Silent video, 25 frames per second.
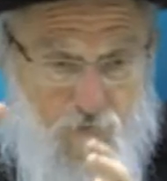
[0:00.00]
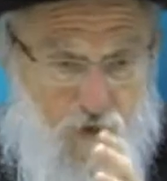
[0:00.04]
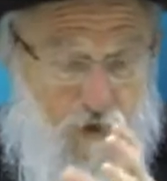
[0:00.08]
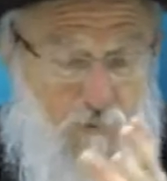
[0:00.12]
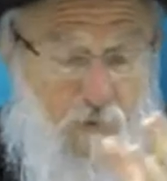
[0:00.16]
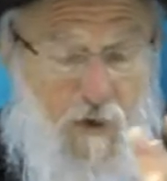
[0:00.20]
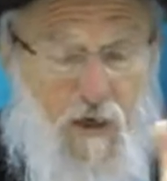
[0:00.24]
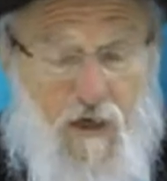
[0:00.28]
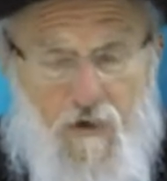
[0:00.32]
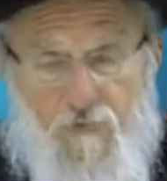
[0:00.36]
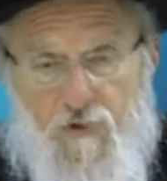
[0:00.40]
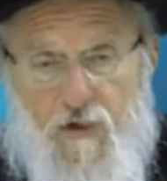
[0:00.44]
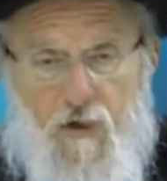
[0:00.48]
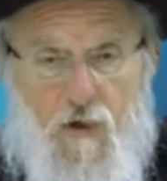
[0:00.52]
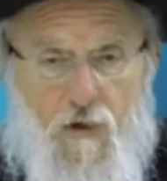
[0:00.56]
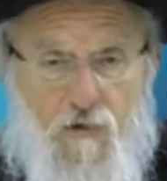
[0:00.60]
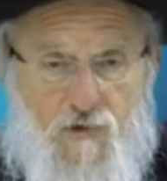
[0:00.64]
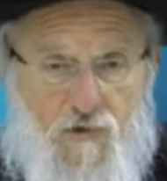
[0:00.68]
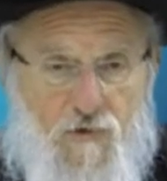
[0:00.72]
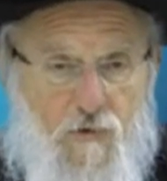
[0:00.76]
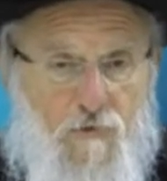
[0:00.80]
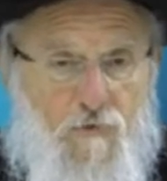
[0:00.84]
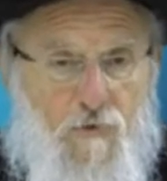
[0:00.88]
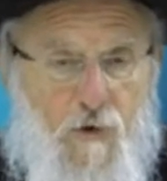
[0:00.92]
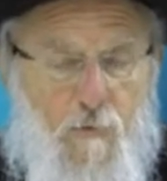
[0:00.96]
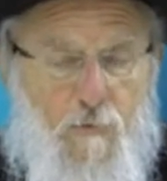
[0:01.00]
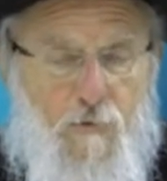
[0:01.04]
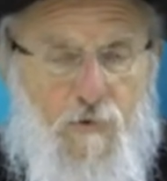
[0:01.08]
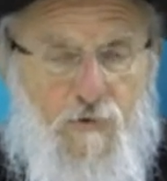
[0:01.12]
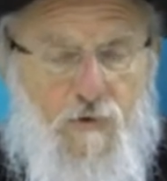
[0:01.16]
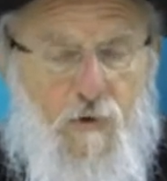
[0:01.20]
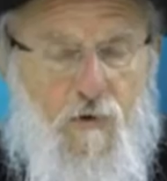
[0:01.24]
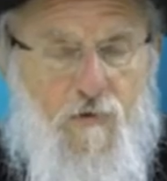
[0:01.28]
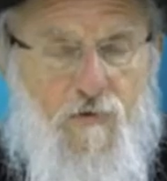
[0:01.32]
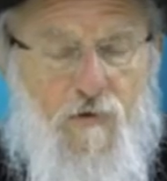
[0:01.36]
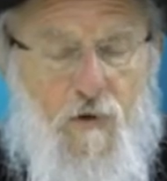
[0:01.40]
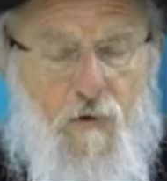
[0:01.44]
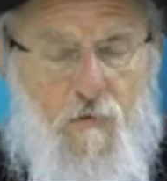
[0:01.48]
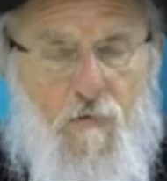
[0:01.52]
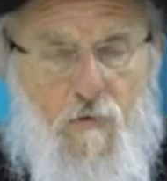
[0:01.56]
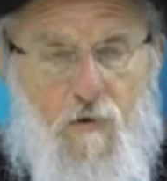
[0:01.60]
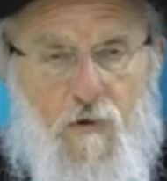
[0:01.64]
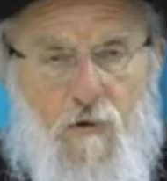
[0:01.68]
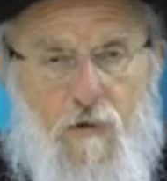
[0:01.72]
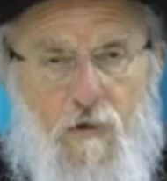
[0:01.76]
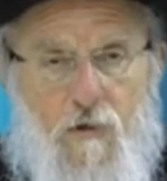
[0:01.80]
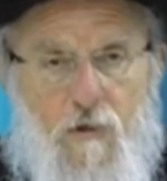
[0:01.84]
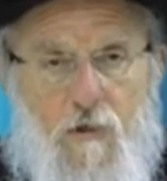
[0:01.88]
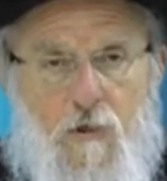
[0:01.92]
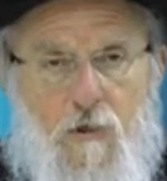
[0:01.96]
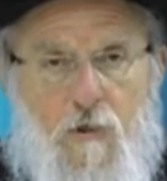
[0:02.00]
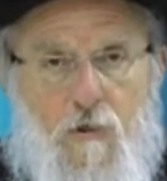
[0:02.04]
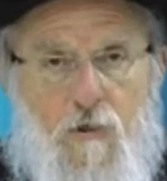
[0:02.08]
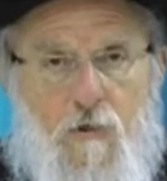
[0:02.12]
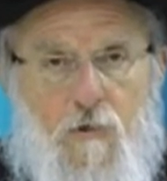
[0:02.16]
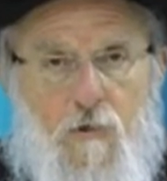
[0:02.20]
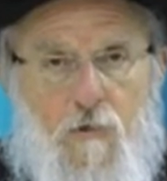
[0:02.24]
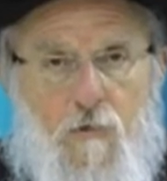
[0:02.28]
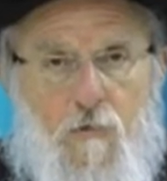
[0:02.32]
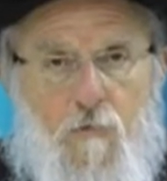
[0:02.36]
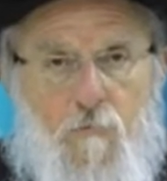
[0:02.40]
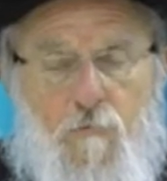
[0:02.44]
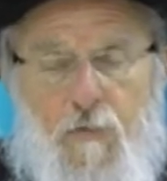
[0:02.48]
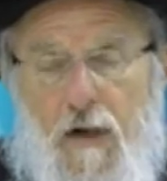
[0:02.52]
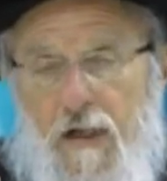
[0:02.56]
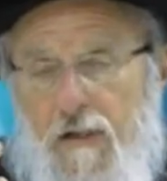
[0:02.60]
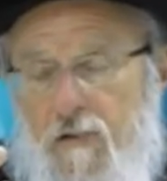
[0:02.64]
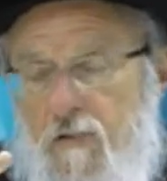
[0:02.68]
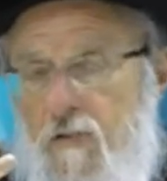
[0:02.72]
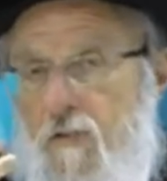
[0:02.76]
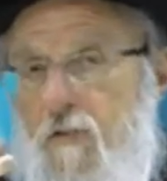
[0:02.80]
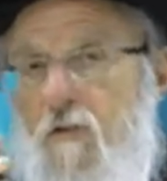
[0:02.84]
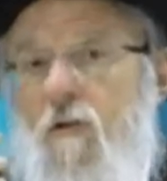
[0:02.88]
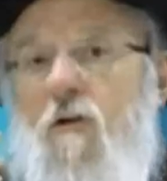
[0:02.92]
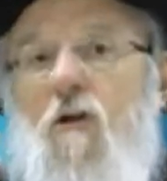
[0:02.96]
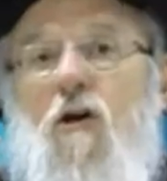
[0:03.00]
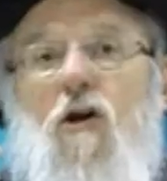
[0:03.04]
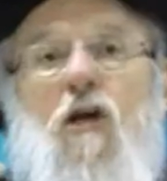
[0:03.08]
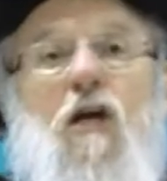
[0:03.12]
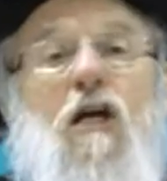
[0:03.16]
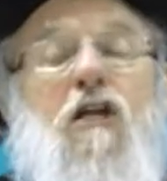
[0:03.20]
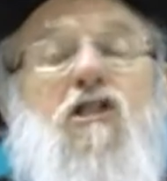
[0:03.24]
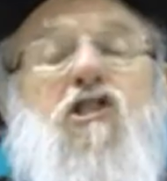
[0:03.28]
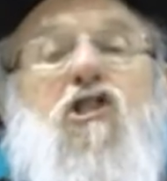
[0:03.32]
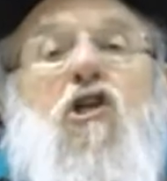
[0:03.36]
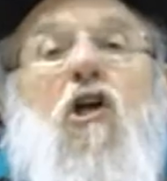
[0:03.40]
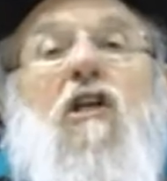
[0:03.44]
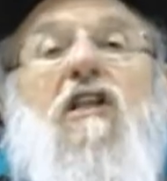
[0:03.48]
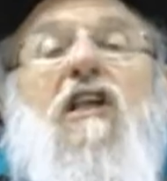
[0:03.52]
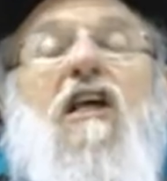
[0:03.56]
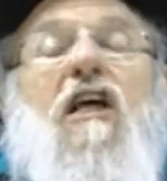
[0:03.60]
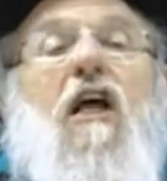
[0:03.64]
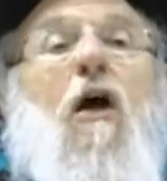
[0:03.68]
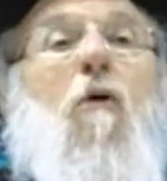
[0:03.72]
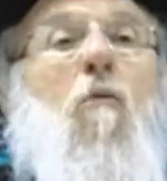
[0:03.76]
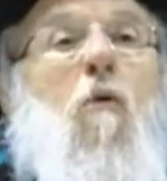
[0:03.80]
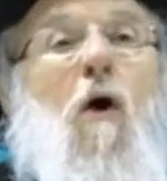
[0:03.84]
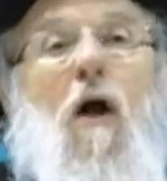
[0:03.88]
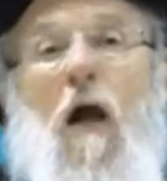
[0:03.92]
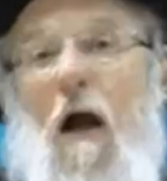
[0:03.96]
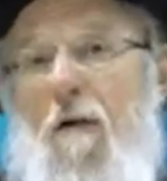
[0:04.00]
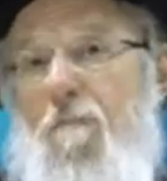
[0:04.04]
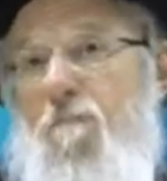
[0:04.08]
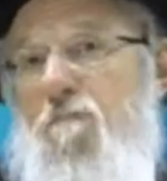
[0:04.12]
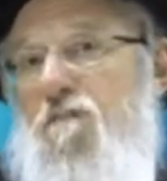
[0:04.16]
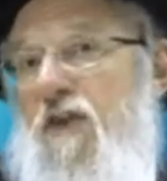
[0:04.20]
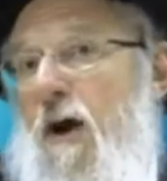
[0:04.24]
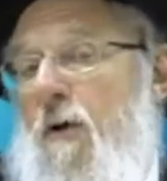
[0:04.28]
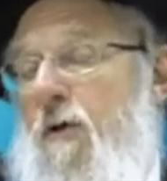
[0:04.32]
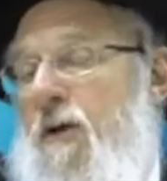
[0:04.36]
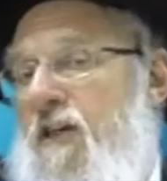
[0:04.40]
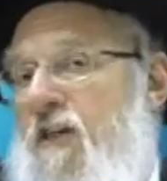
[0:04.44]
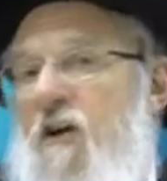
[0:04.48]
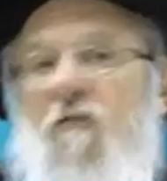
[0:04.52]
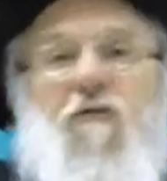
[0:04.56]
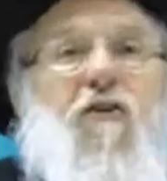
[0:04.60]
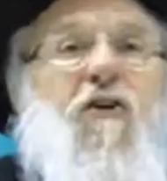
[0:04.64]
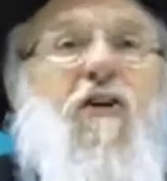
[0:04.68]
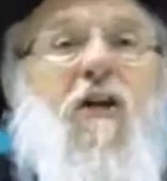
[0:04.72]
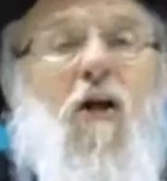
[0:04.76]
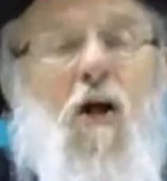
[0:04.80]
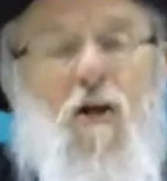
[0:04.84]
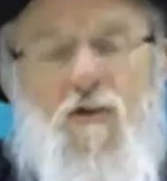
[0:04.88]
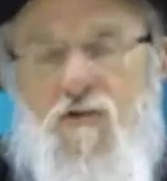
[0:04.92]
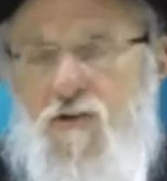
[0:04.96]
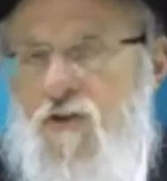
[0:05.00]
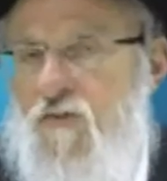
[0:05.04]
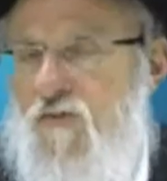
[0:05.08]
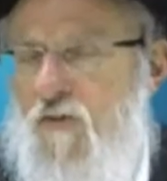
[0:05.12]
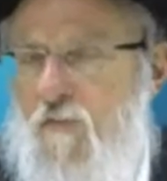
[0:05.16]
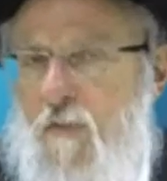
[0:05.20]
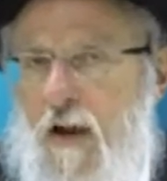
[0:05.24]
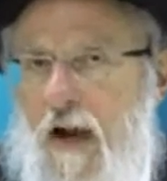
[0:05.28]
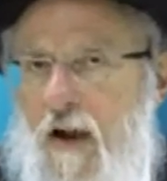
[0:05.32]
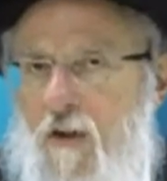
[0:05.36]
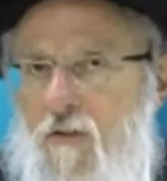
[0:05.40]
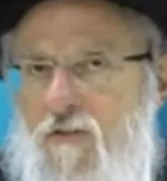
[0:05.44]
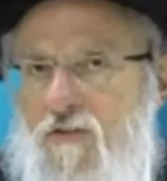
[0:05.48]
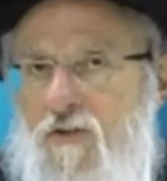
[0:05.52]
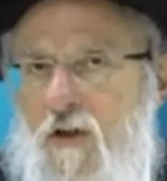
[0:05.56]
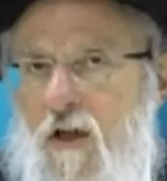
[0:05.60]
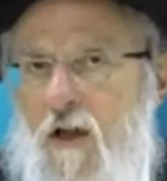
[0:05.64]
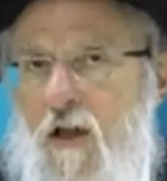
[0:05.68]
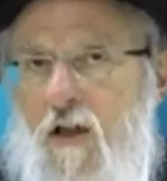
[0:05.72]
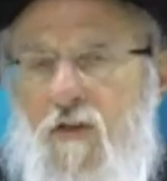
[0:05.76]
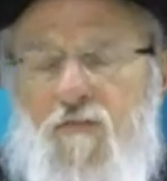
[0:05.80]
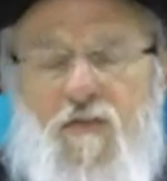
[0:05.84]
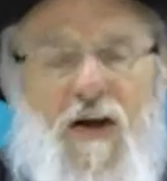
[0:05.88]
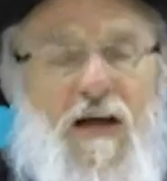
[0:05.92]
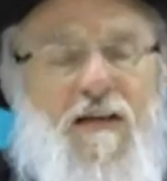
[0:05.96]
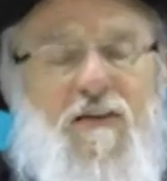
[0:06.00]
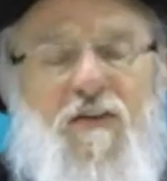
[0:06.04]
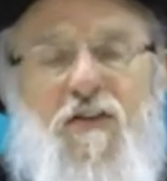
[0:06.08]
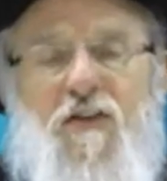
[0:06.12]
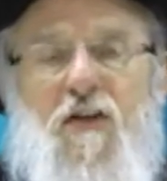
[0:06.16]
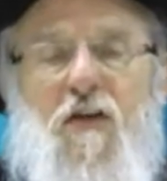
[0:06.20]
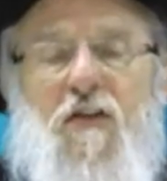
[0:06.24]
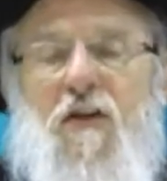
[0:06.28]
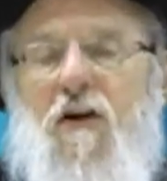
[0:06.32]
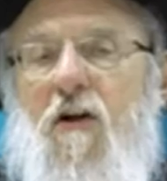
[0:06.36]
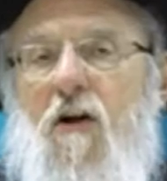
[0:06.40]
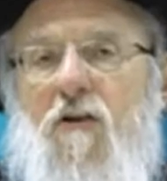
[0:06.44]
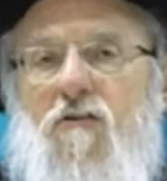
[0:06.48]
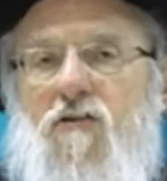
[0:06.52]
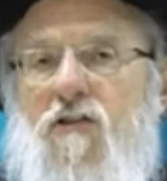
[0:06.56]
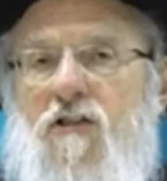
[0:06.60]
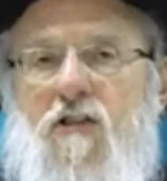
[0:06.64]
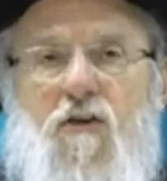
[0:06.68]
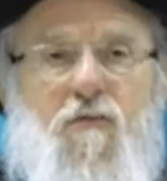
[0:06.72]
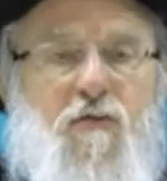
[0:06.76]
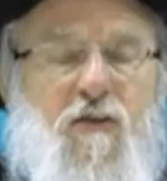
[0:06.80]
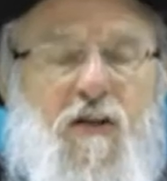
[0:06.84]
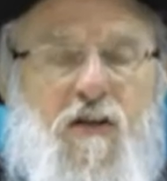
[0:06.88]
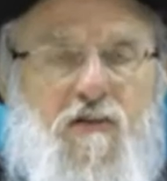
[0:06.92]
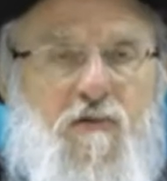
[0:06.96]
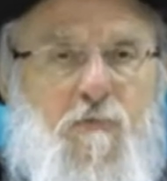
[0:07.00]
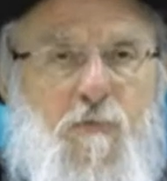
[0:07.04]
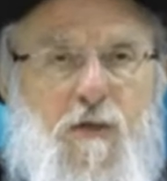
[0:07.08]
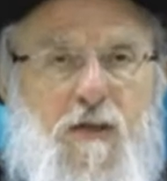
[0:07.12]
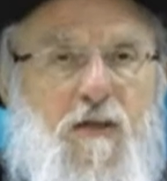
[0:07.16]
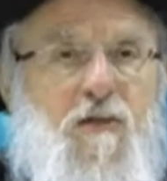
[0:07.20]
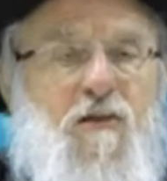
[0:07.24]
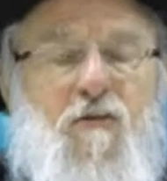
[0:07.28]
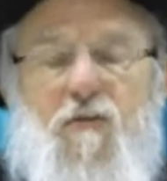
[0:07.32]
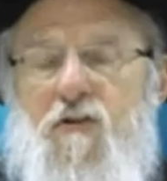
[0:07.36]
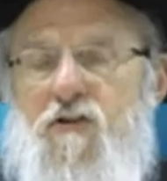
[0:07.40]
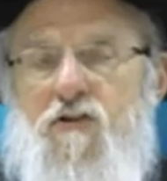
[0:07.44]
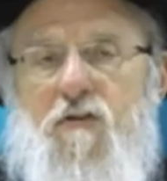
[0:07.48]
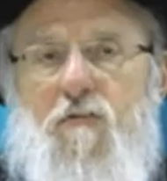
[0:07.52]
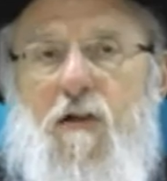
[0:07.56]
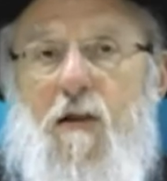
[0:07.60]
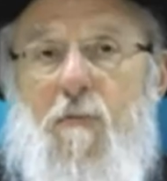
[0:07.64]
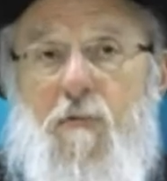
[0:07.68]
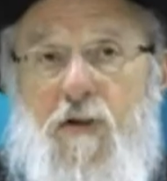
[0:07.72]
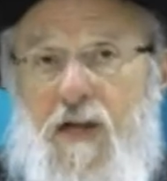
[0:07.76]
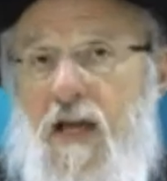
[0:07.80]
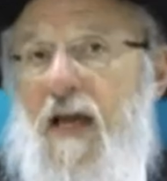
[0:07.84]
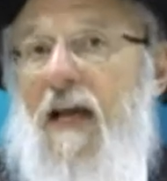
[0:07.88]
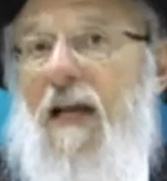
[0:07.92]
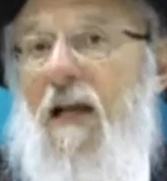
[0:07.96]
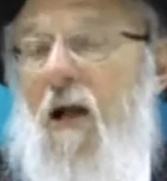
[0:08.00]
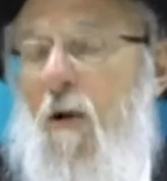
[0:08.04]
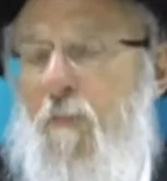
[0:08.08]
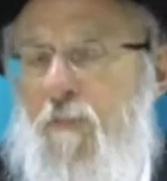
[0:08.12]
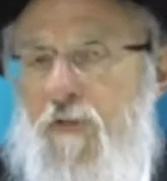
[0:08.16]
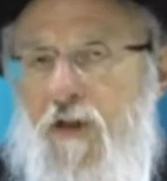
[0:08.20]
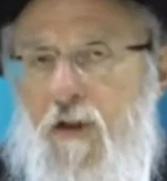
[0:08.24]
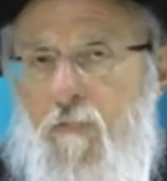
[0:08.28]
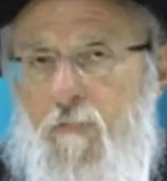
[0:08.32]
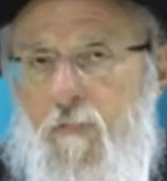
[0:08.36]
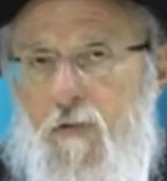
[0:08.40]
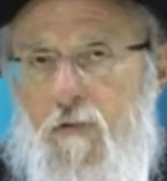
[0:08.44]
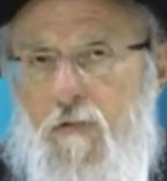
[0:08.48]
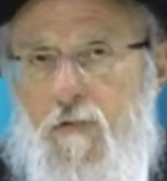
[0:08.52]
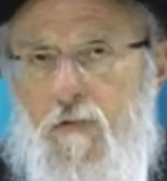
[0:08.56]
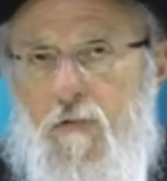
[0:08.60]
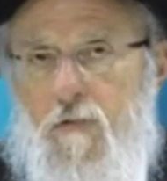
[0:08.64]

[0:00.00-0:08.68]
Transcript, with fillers: You might have a culture of cripples also. But it certainly can work on very different cultures from ours. The fact that the other culture is different doesn't mean division of labor can't help them.